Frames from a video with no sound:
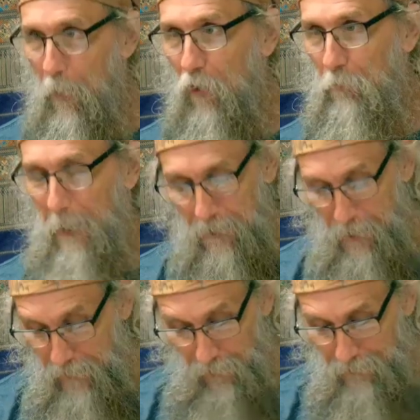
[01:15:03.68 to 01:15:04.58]
Paul is speaking
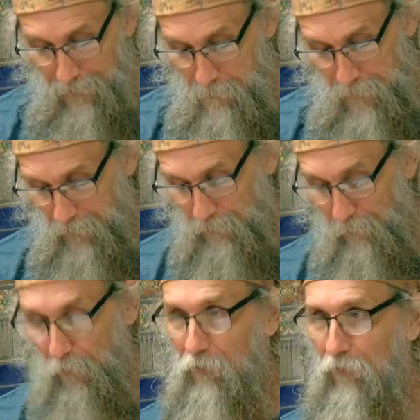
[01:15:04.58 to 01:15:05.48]
about here. I didn't mean to
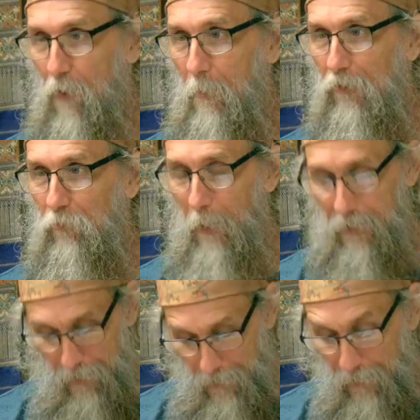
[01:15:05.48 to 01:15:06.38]
divert so much,
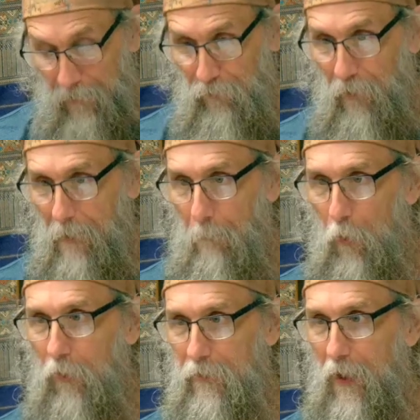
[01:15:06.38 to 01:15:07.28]
but it's
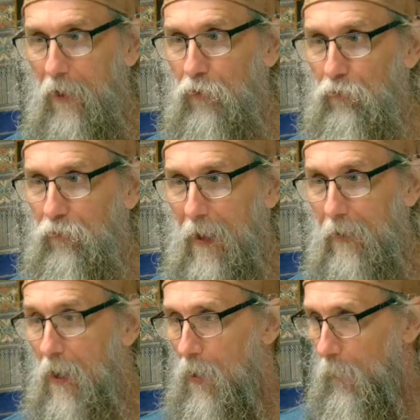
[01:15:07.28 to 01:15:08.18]
important to
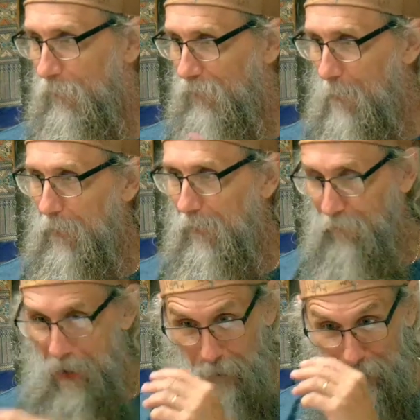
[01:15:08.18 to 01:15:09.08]
understand when somebody is
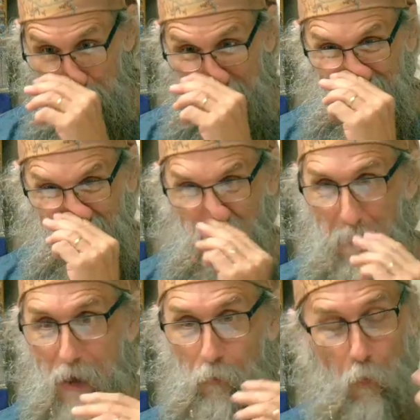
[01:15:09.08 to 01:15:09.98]
down at the base of a
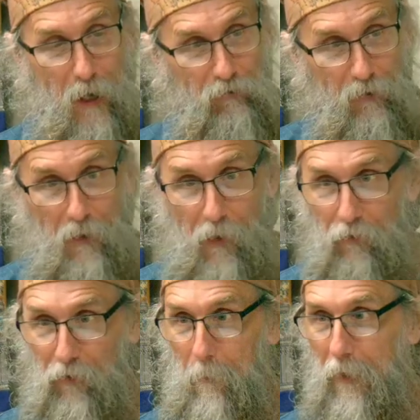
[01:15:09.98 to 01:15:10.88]
mountain watching
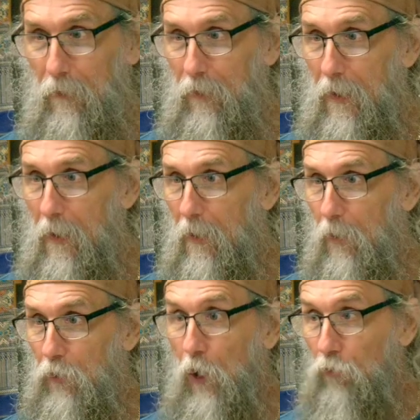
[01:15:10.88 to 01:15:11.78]
somebody that
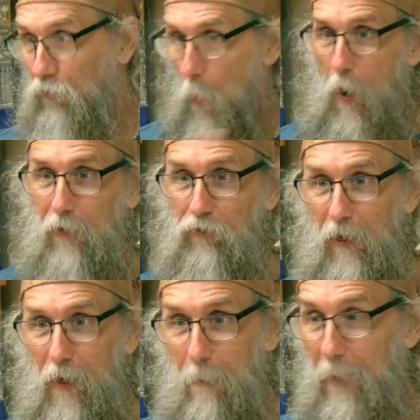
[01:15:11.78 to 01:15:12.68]
used to watch
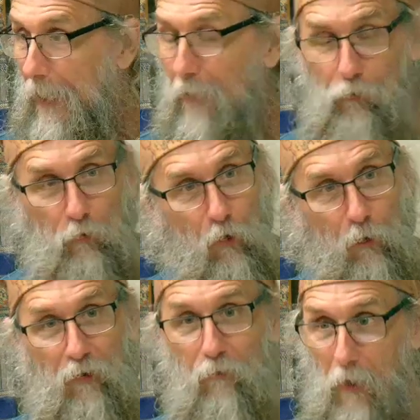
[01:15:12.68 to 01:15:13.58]
him and he's
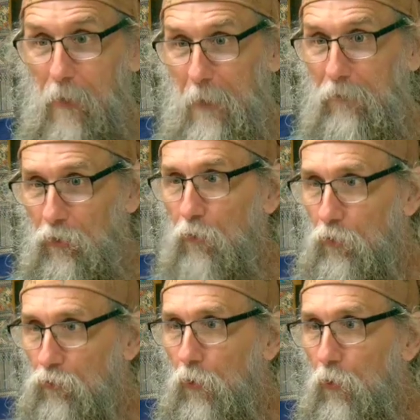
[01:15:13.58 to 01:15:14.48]
rejoicing for him, that shows
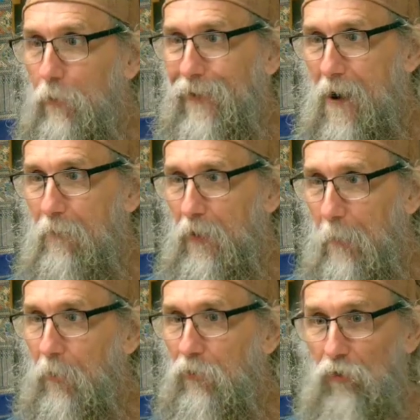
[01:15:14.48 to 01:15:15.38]
a true love and
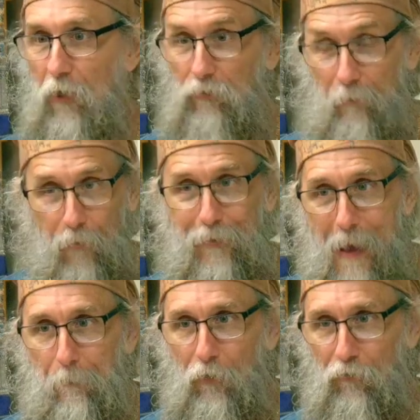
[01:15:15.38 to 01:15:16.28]
appreciation for
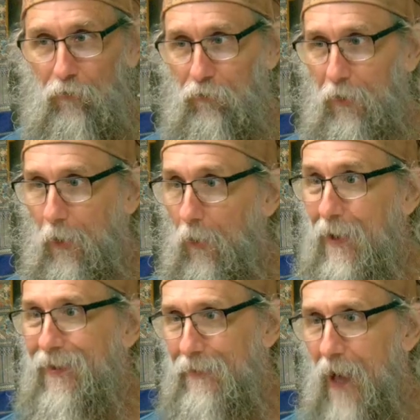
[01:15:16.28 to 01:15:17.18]
that person's skill,
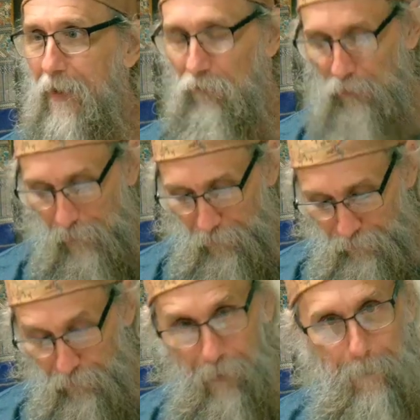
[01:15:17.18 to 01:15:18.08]
not a
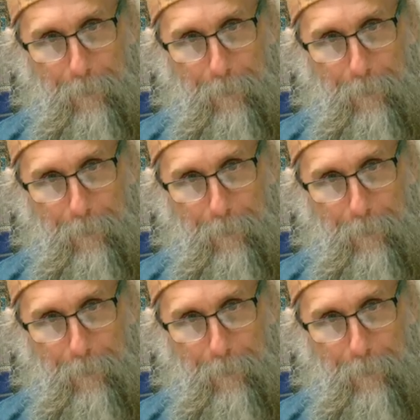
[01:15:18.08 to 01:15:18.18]
jealous